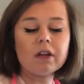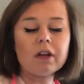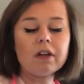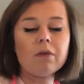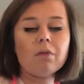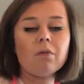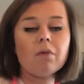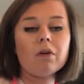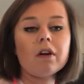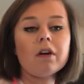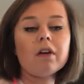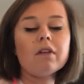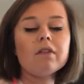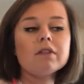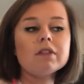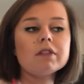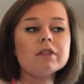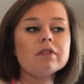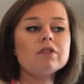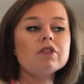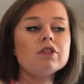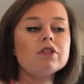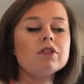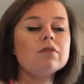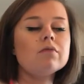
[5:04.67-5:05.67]
and you want to
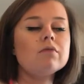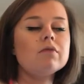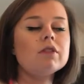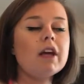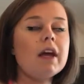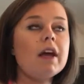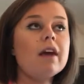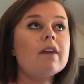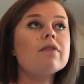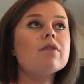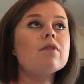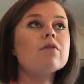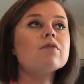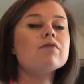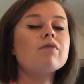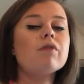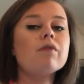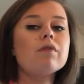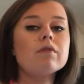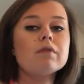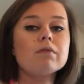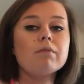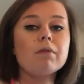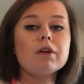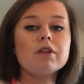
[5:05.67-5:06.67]
take those
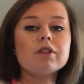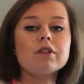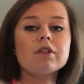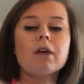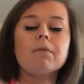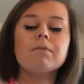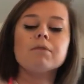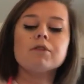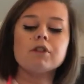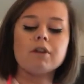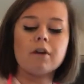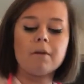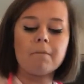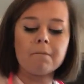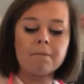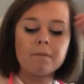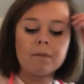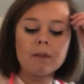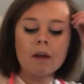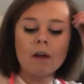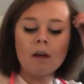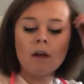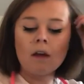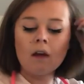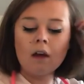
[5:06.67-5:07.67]
full prescription
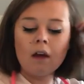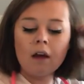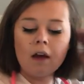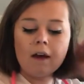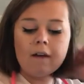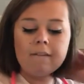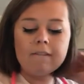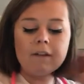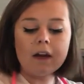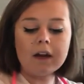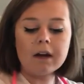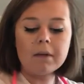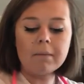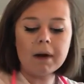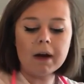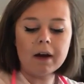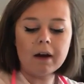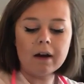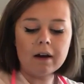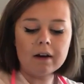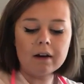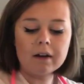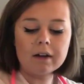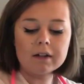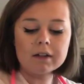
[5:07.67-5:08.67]
of
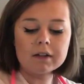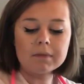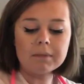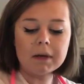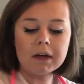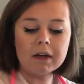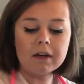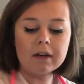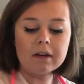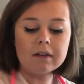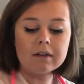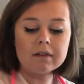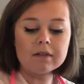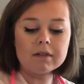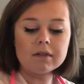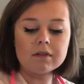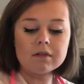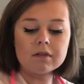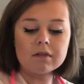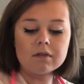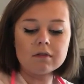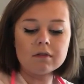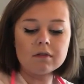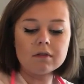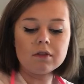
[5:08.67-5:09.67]
antibiotics
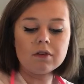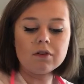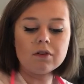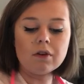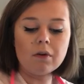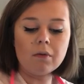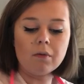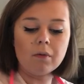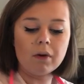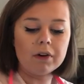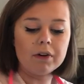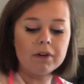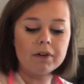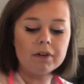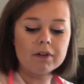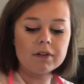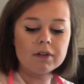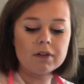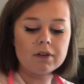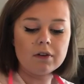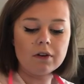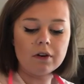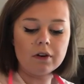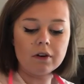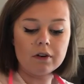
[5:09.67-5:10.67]
because you don't want
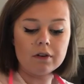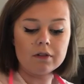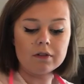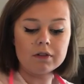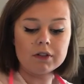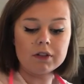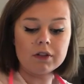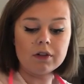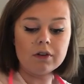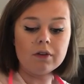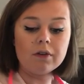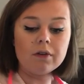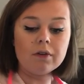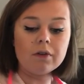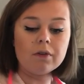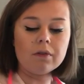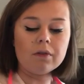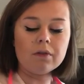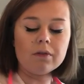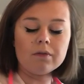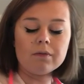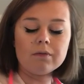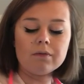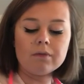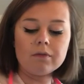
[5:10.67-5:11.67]

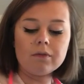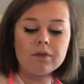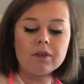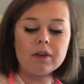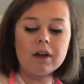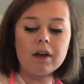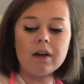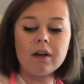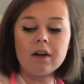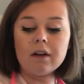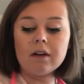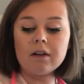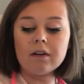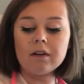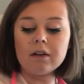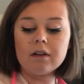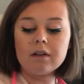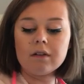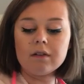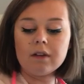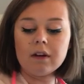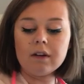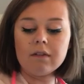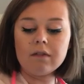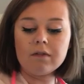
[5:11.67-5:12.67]
the
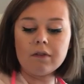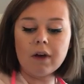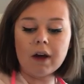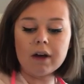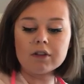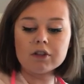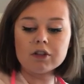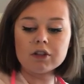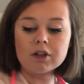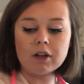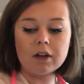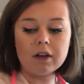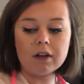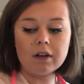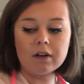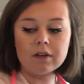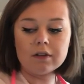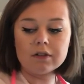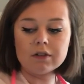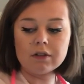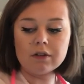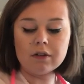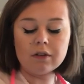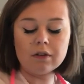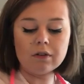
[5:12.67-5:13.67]
infection
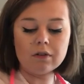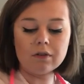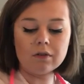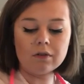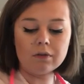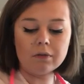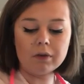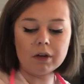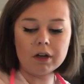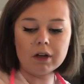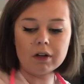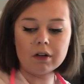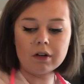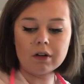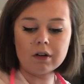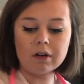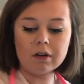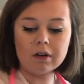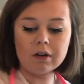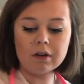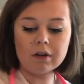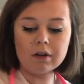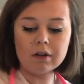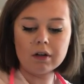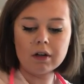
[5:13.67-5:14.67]
to
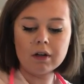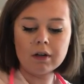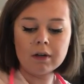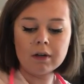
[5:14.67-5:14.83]
reoccur.